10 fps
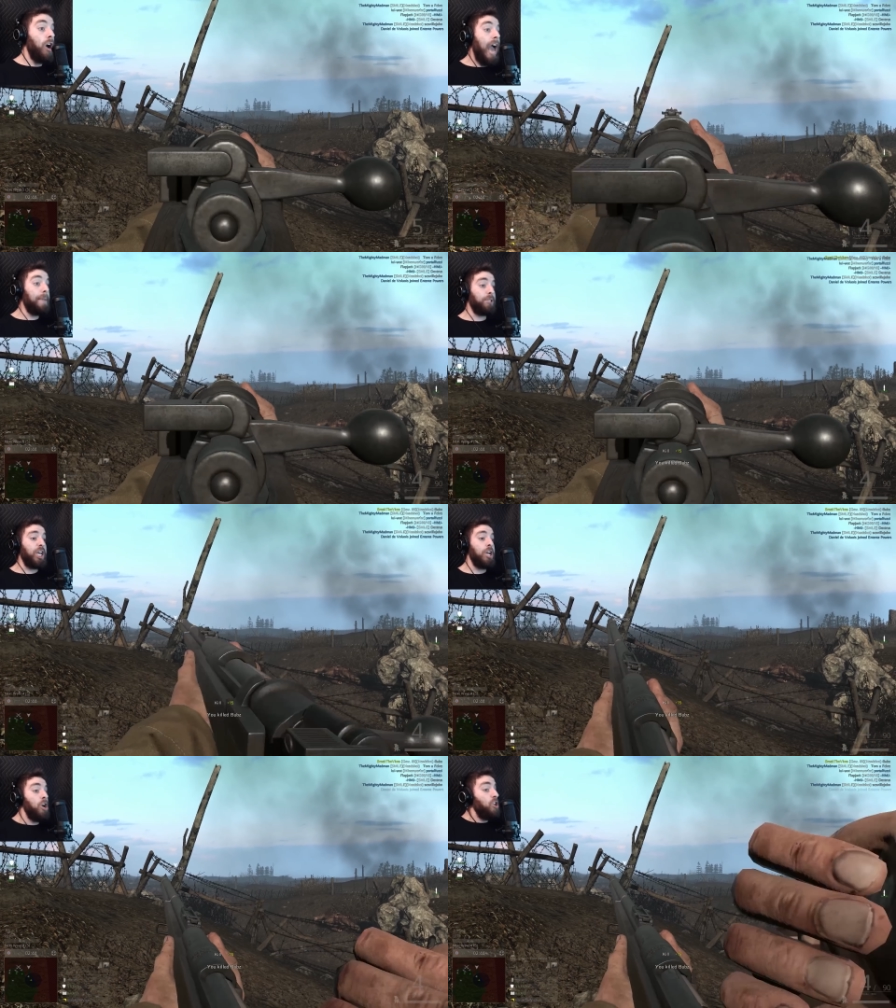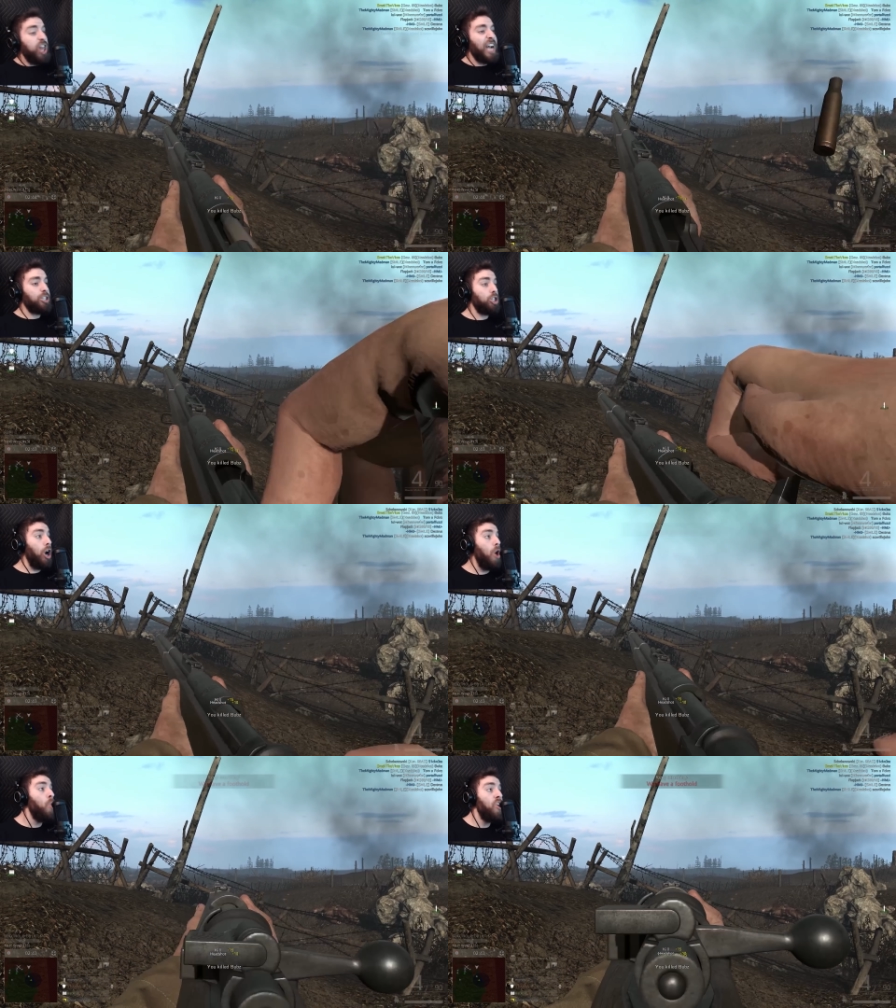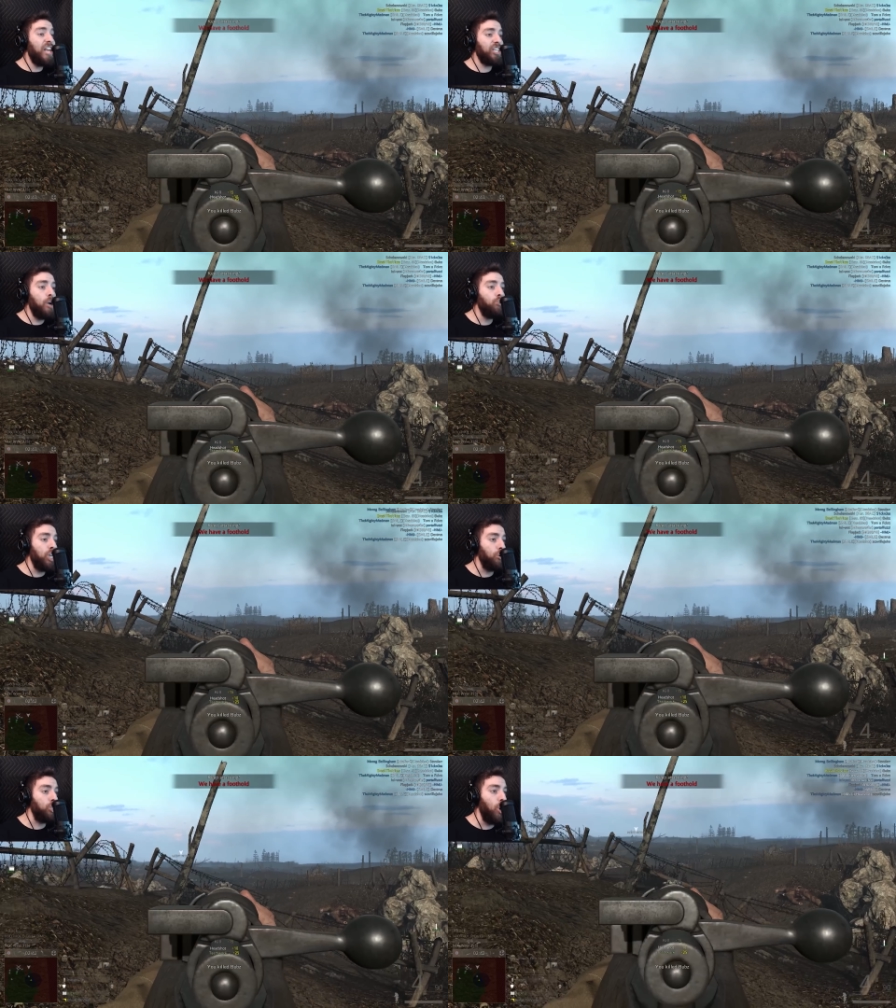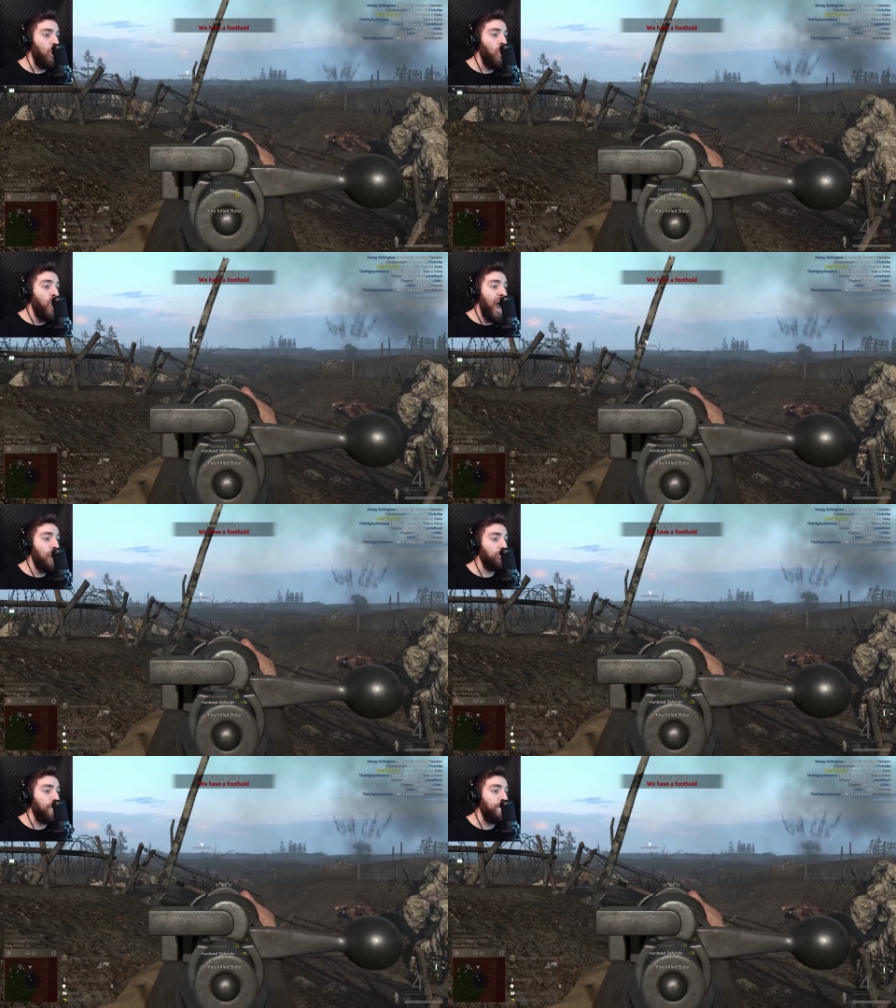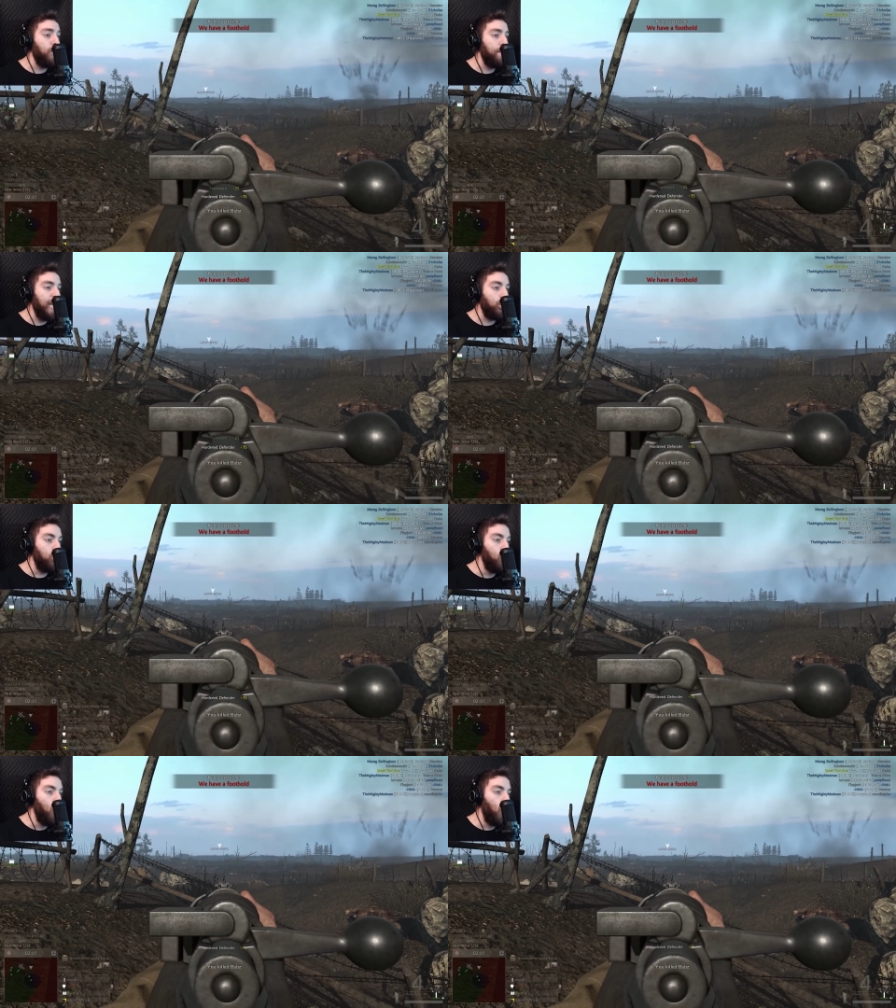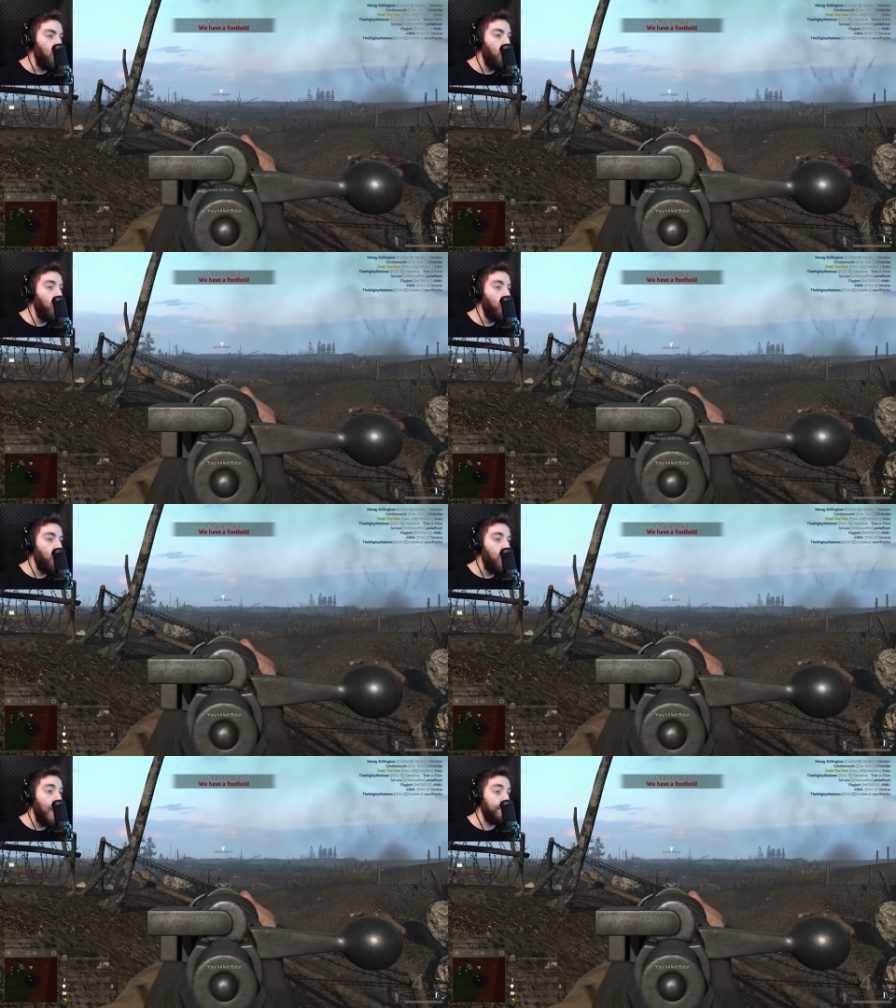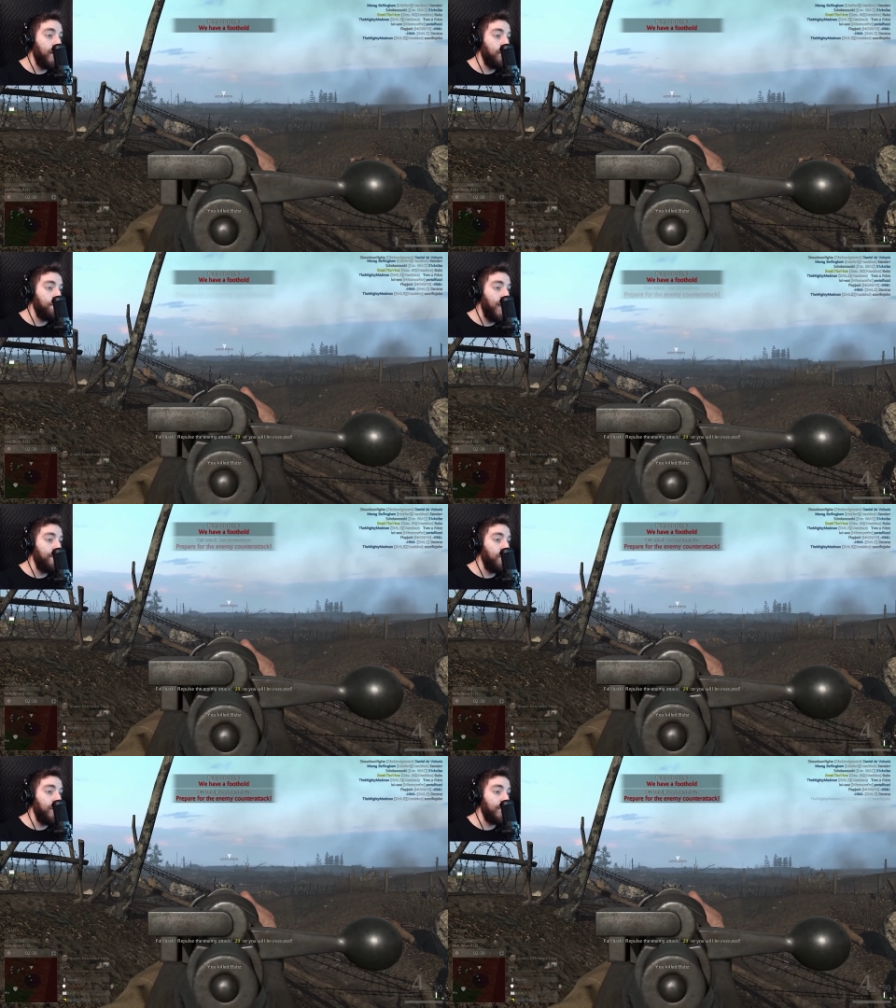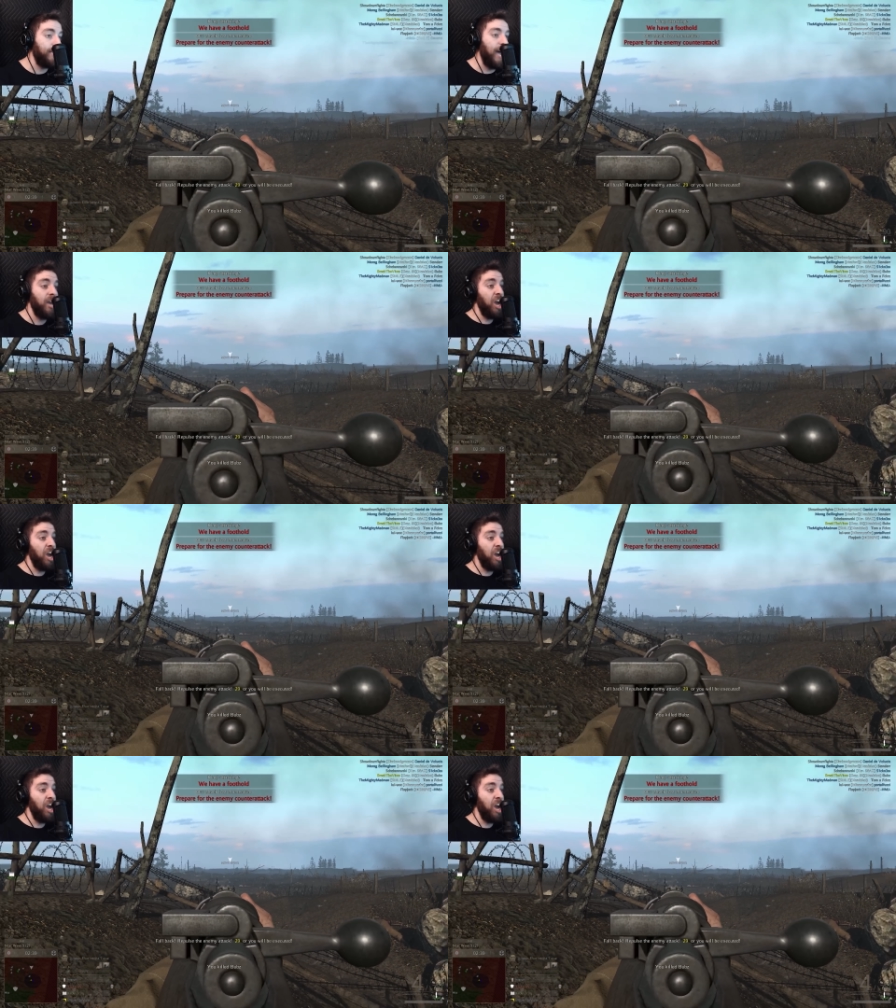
MG, let's go! That's the guy who's killed us all. How does it feel to be a tool? I'm kidding, you're probably a very nice guy.